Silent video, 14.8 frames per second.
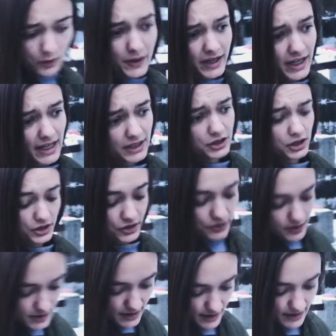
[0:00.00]
we can actually do
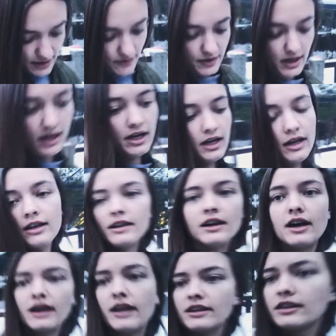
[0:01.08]
this activity.
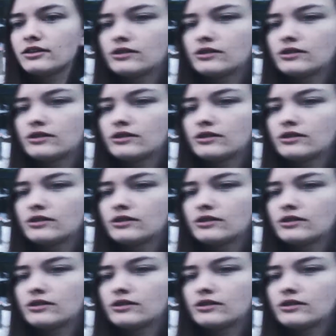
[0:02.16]
Yeah, I think